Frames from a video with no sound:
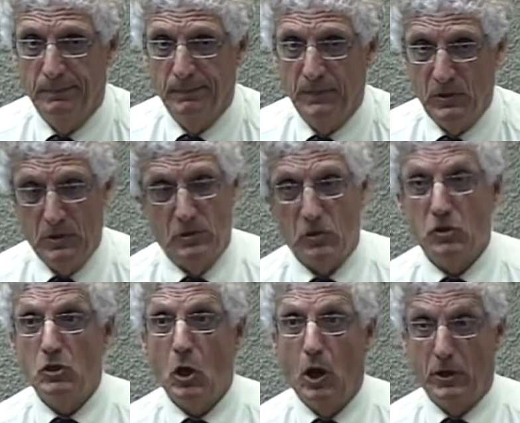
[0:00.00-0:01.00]
This is
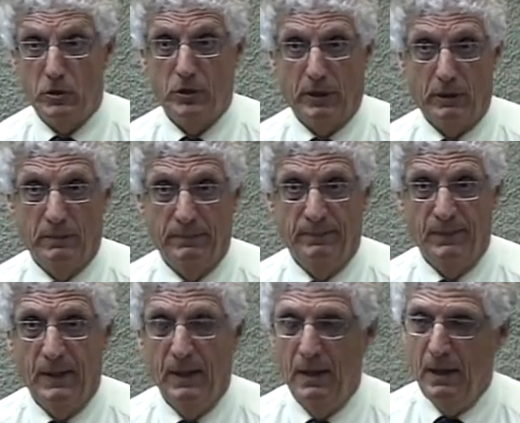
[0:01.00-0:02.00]
astonishing.
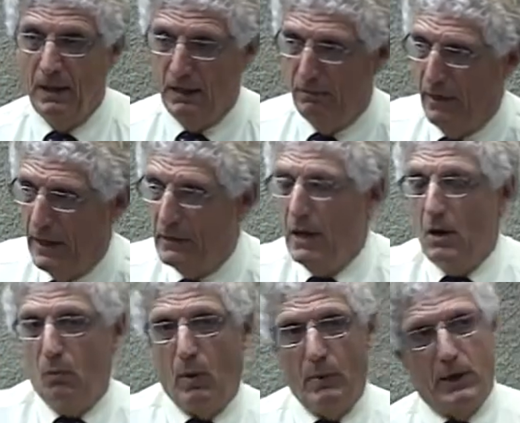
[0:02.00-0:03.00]
In fact,
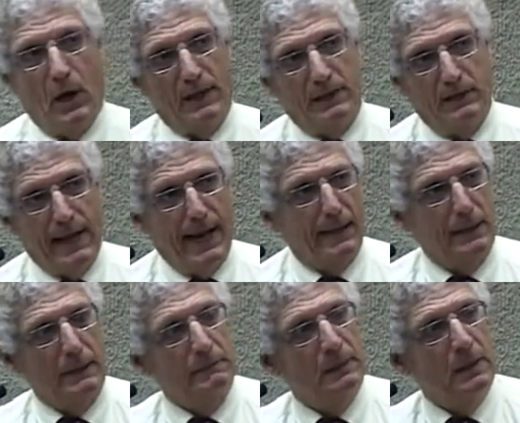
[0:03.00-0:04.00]
when we got the
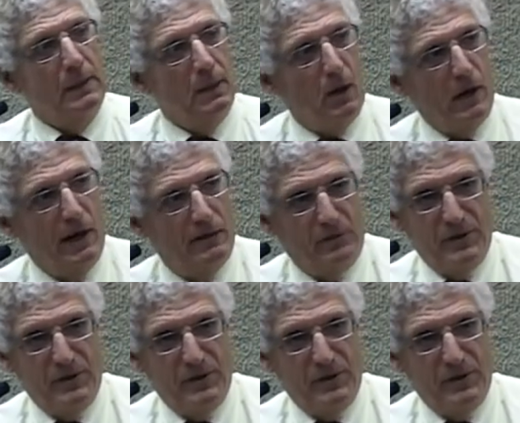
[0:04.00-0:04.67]
data, our head of